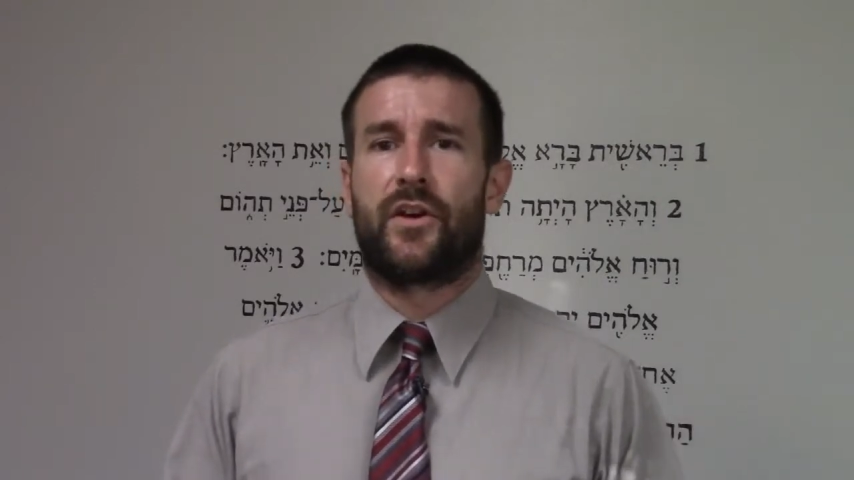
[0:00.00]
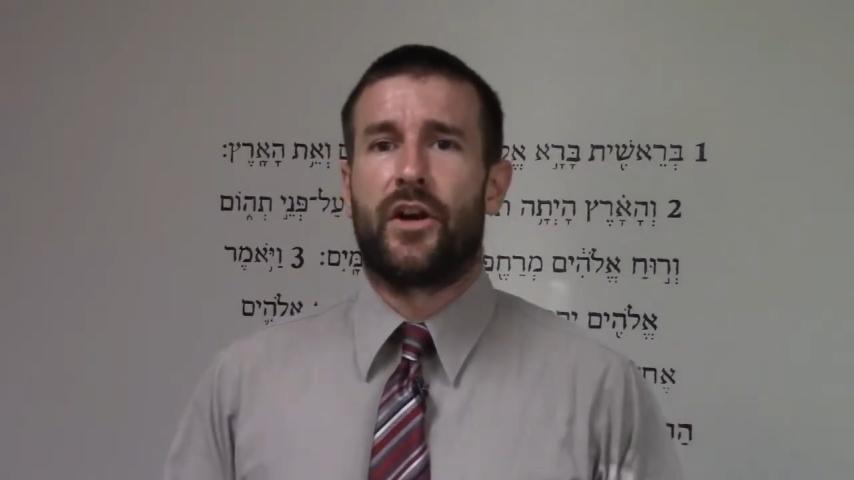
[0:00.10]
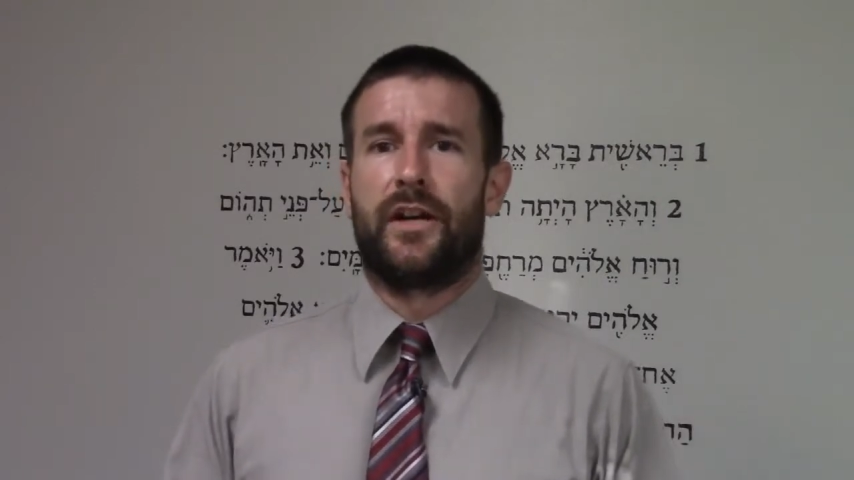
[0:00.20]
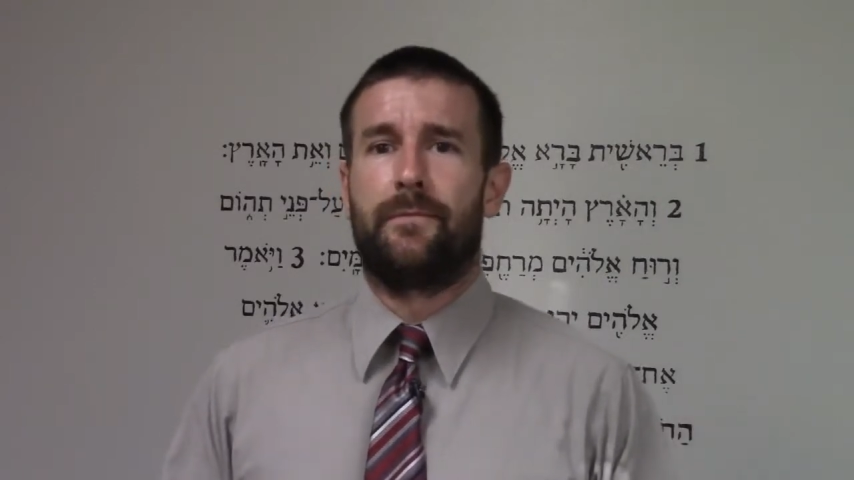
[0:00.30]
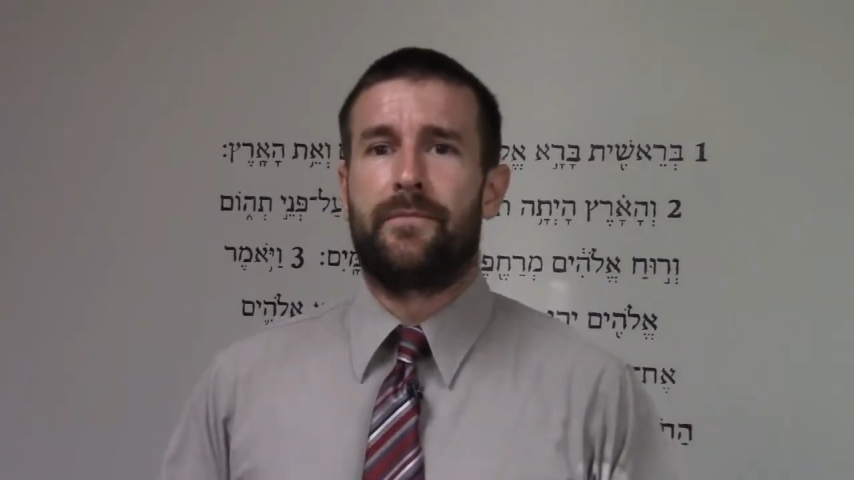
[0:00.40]

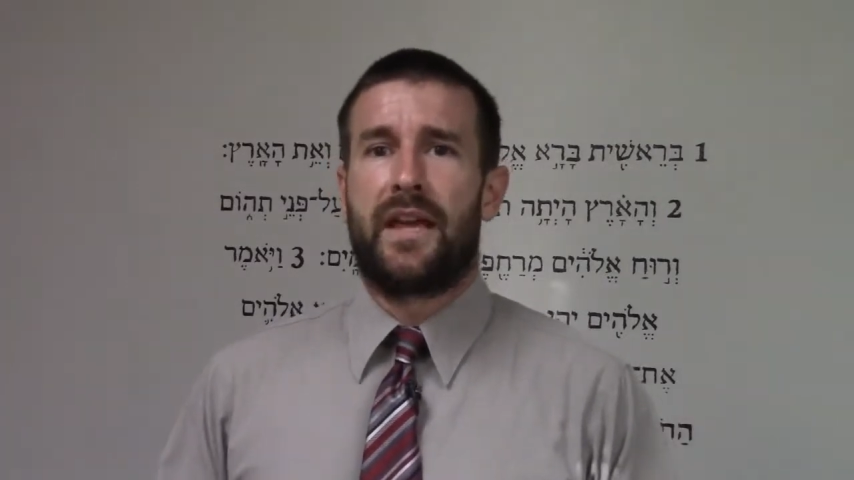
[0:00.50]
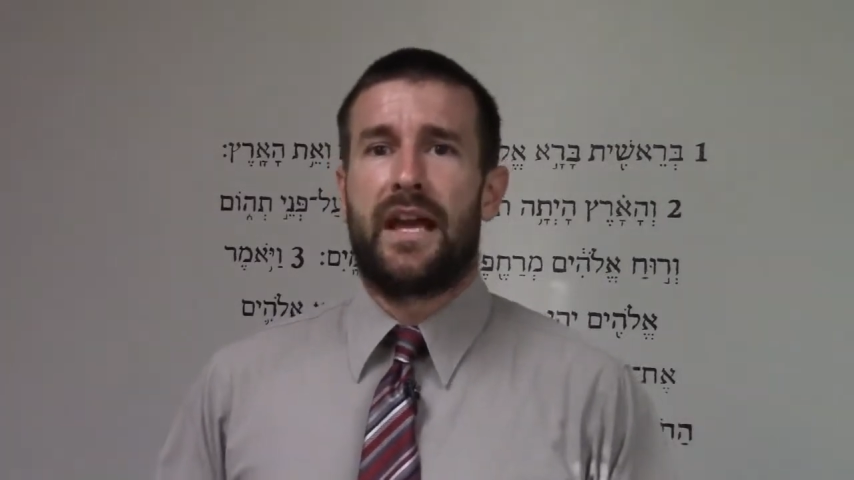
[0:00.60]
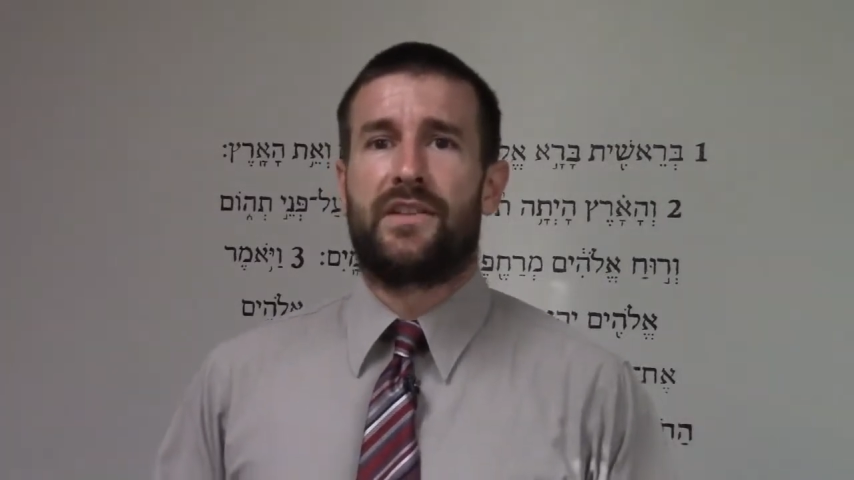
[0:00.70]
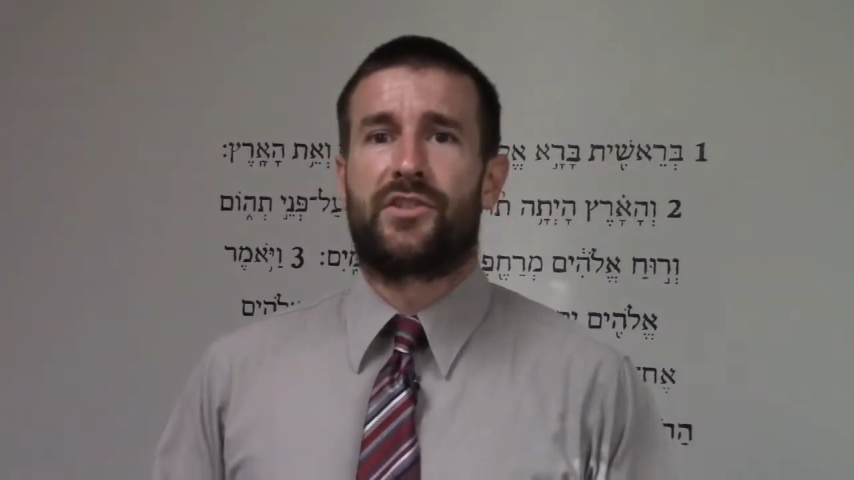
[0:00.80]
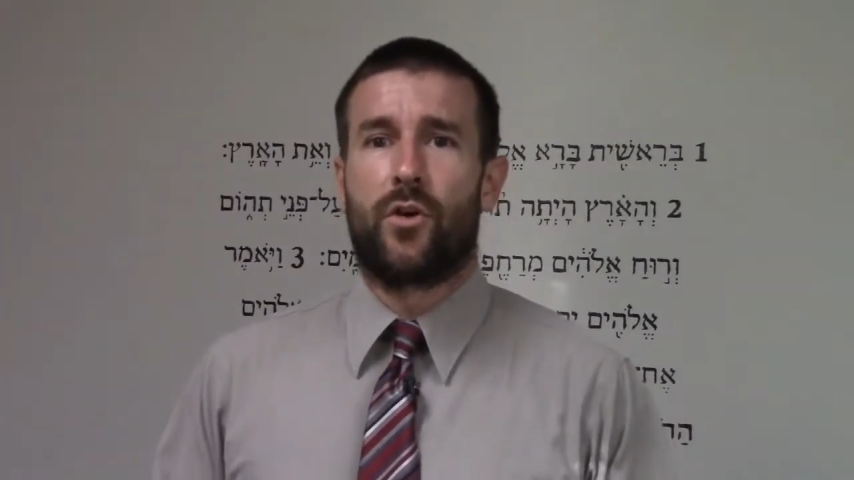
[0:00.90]
good
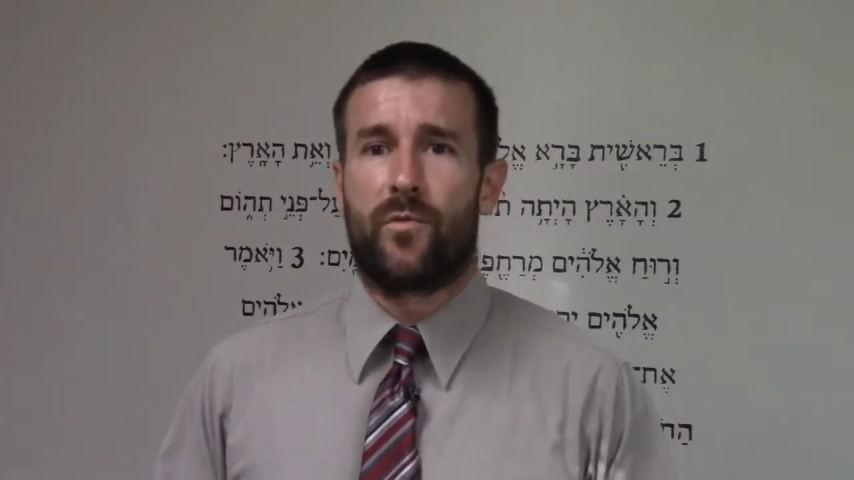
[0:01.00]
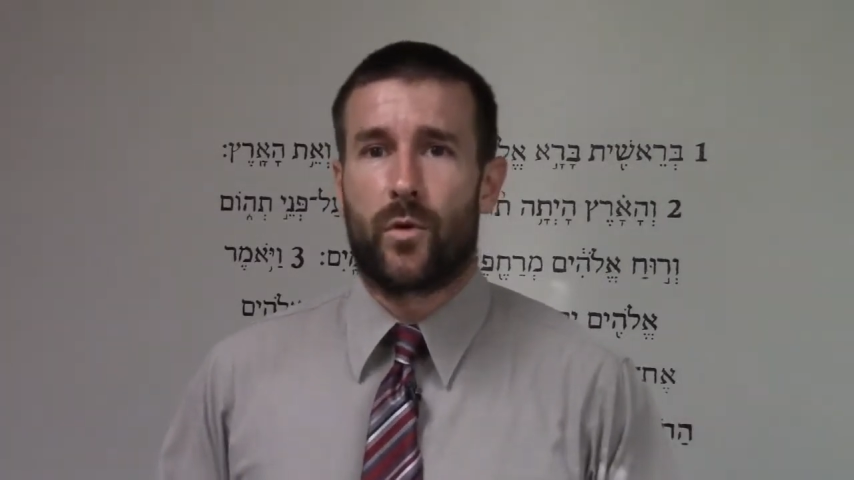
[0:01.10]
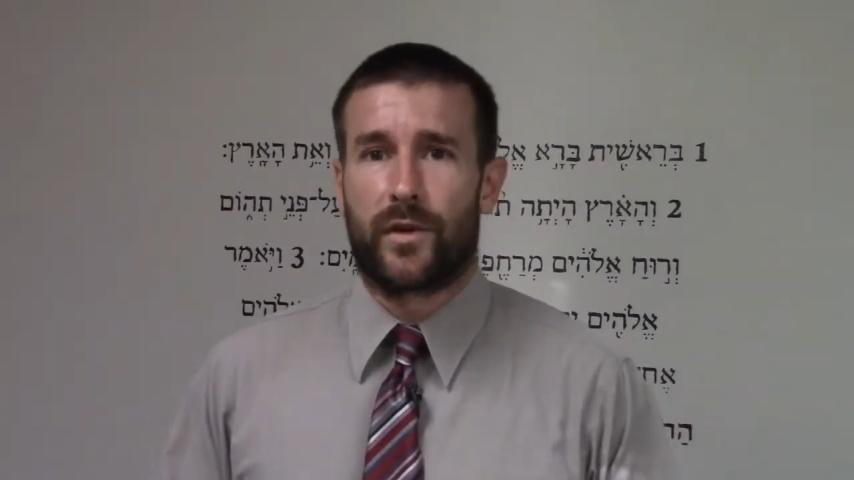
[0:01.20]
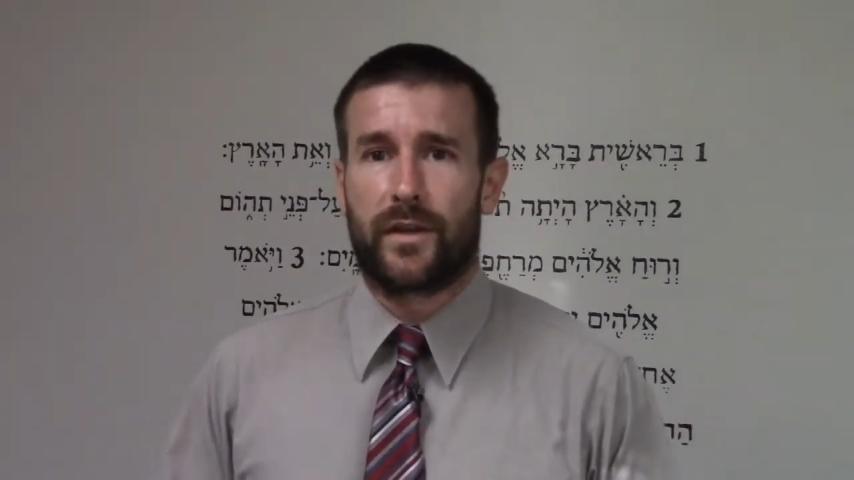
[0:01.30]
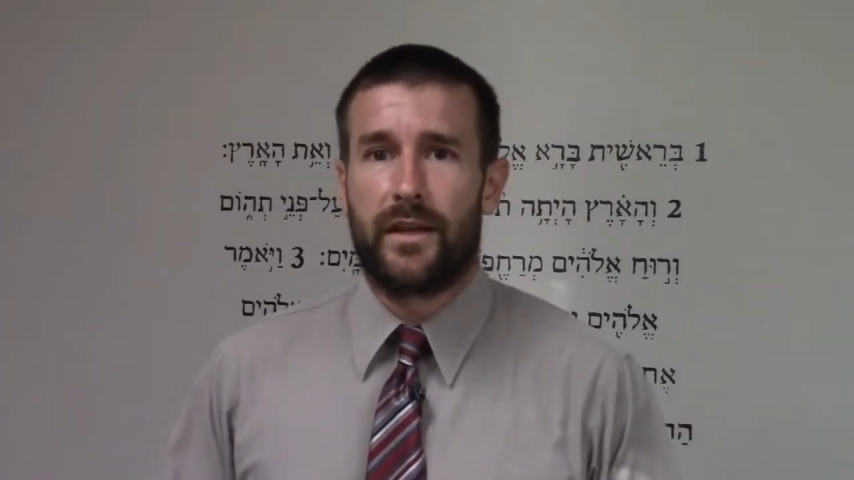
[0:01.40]
and so
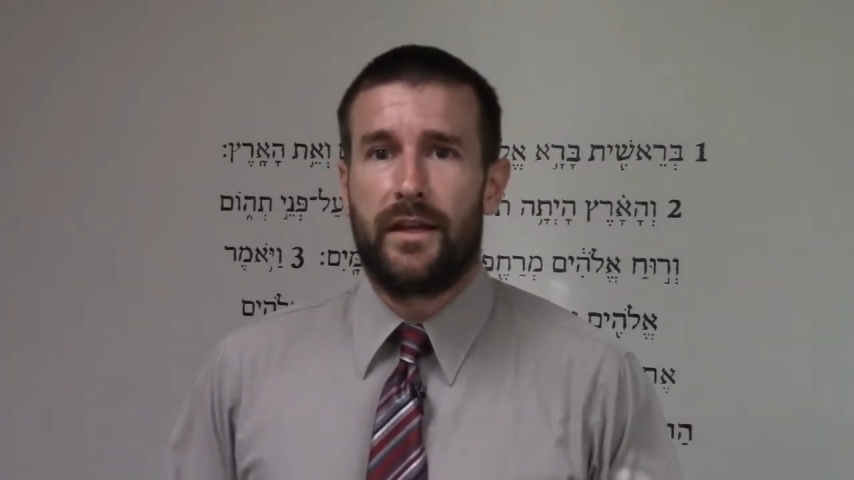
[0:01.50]
forth.